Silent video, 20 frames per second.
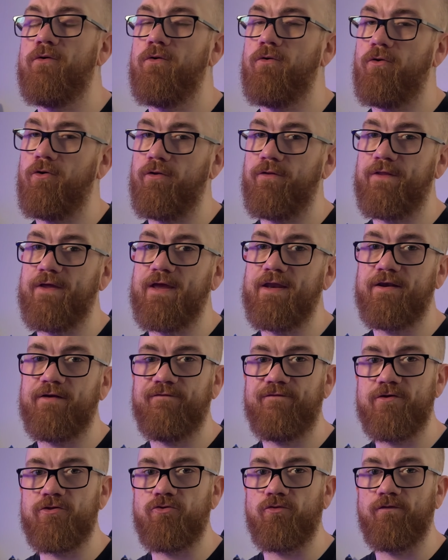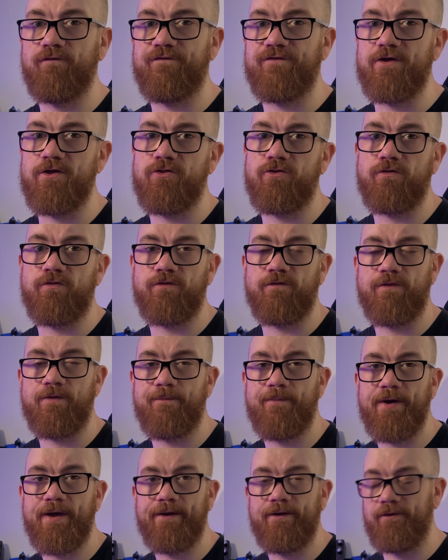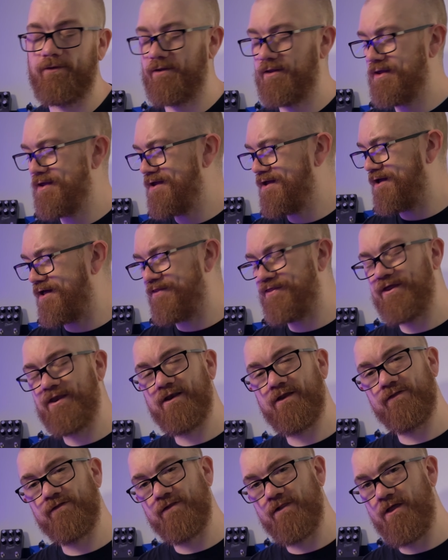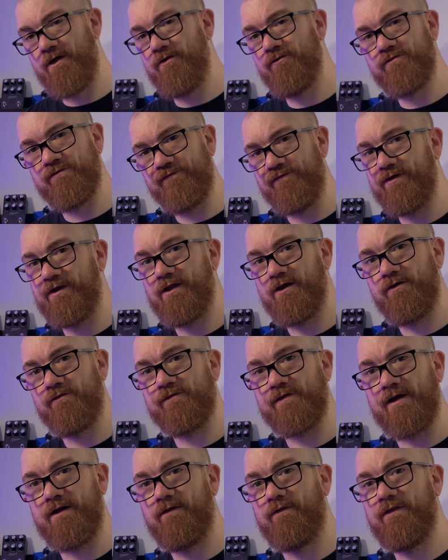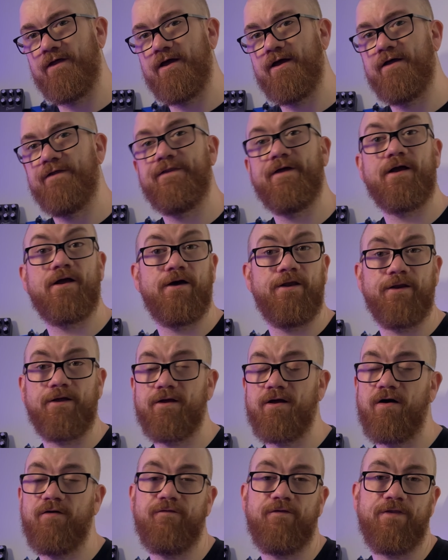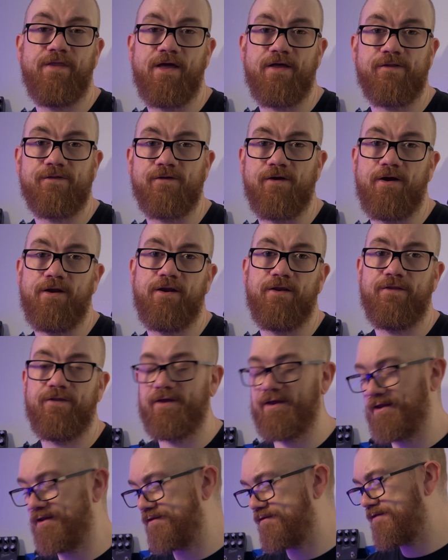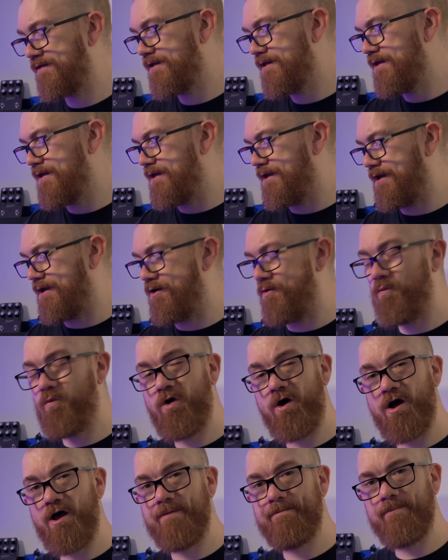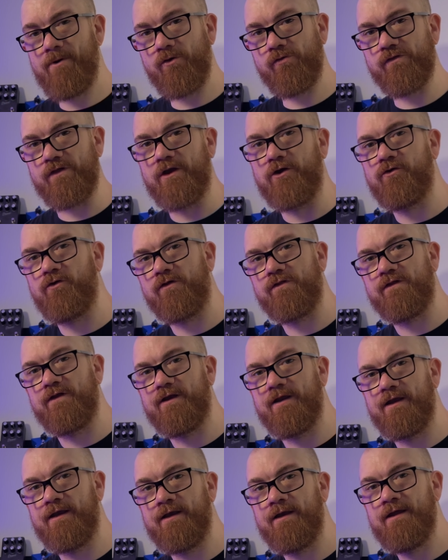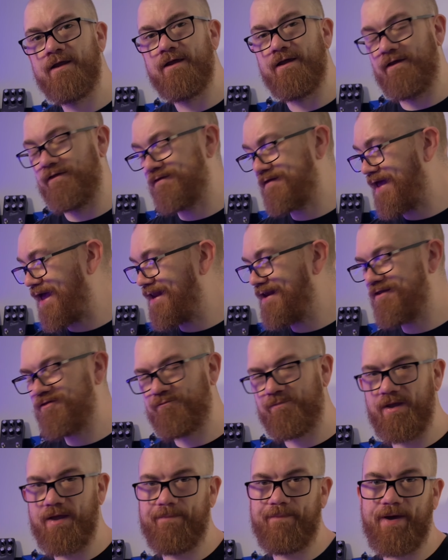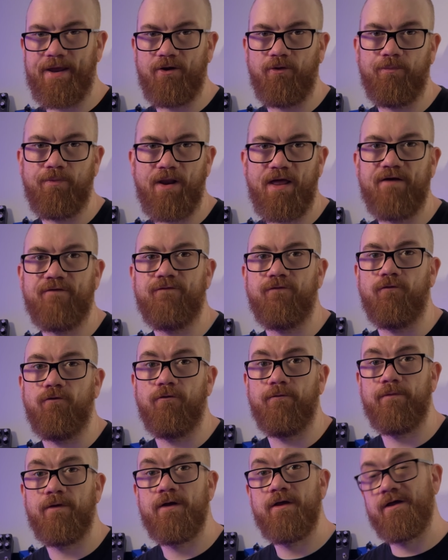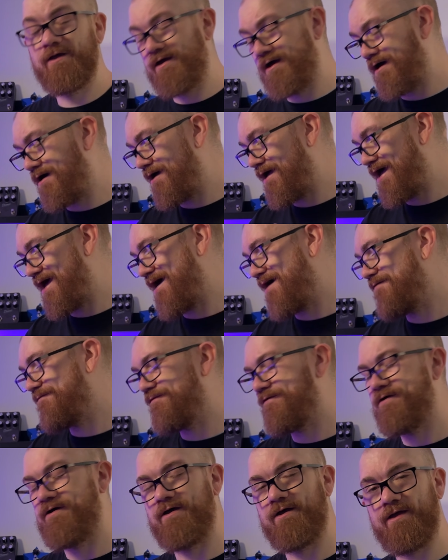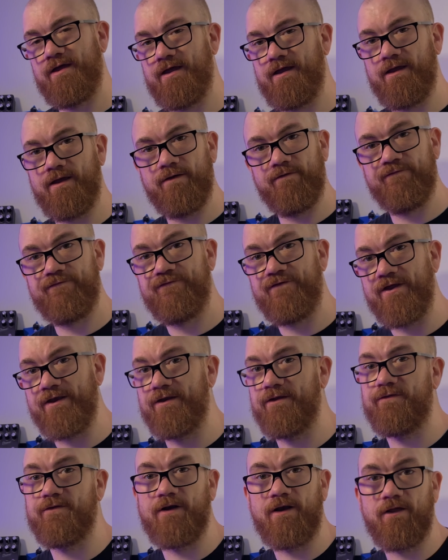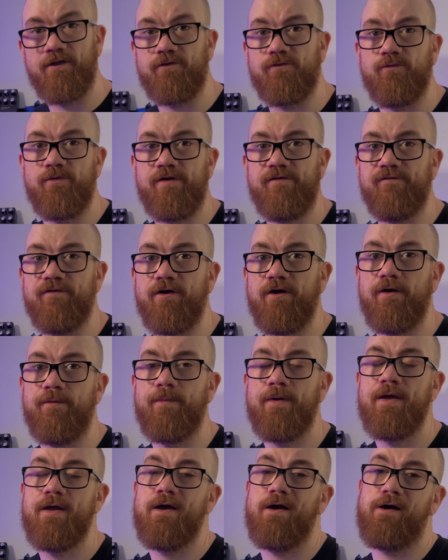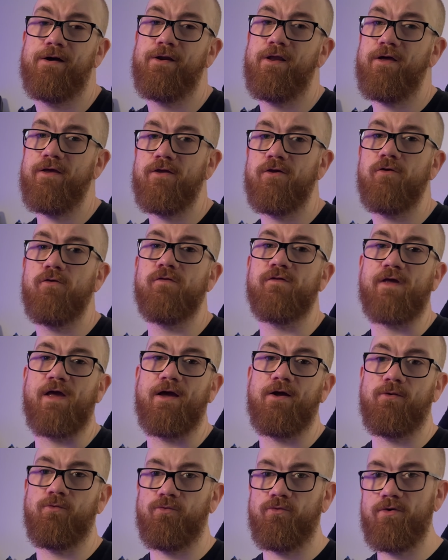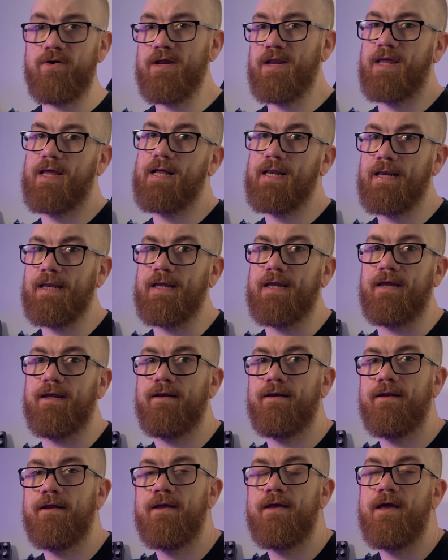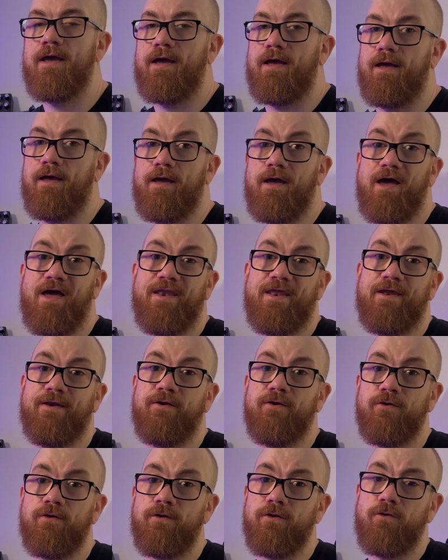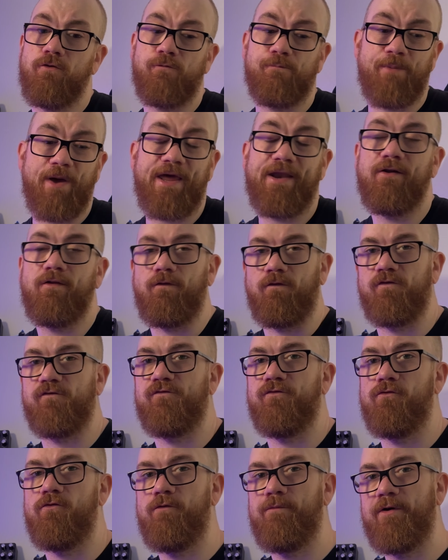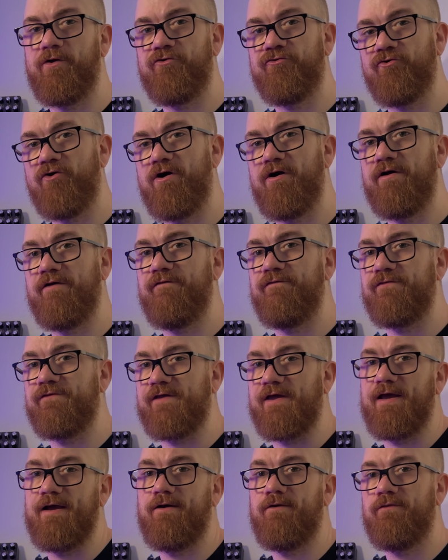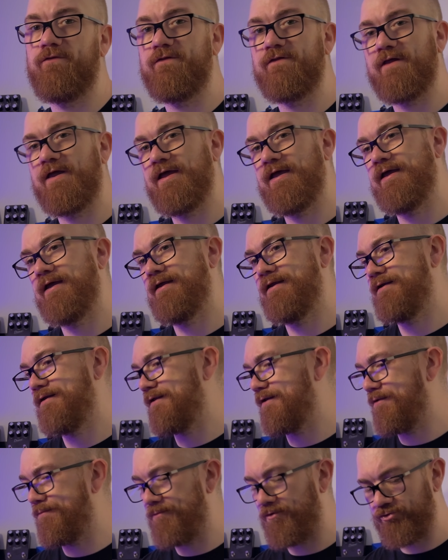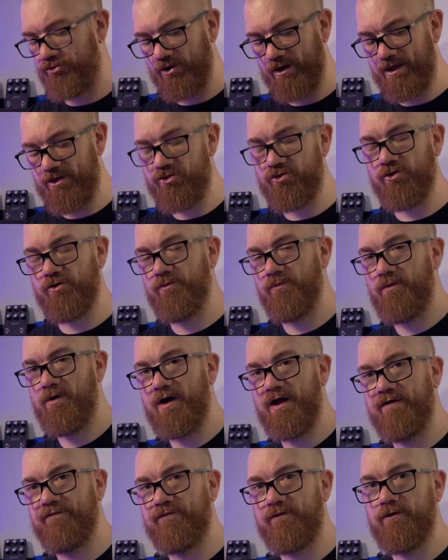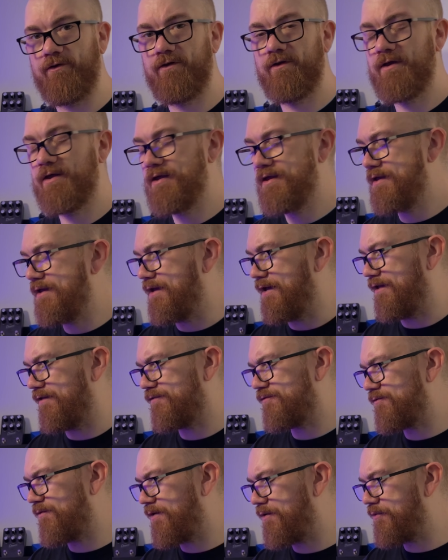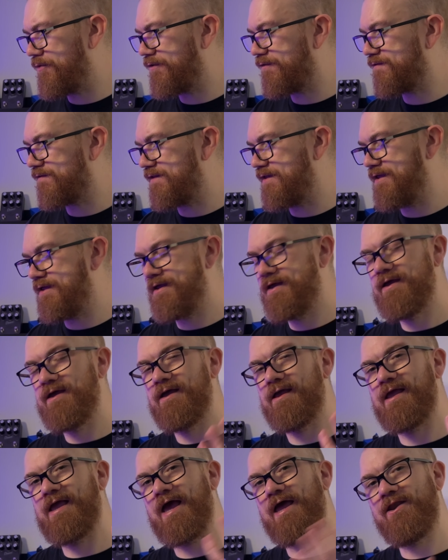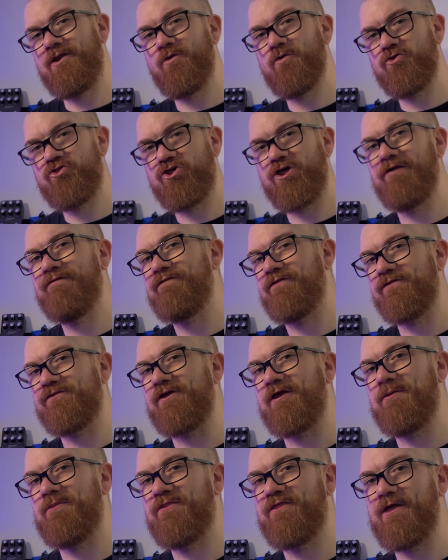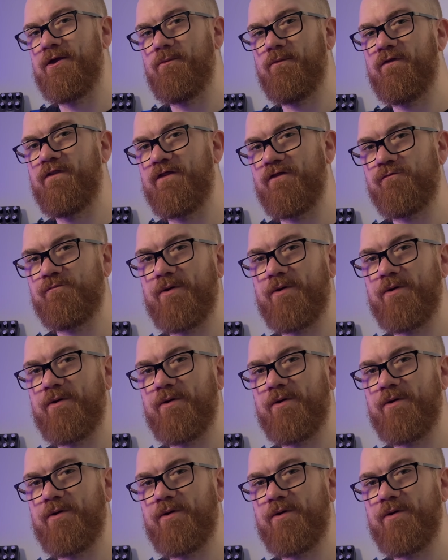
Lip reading: all of the individual features of the pedal. I think there's loads of videos out there that kind of cover that side of things. And what I'm most interested in is, can this be a pedal platform? I have a Fender Deluxe reverb, and I use that really clean, and then use pedals for all my drive sounds and, you know, modulation and what have you. So I want to see, can you achieve the same thing with this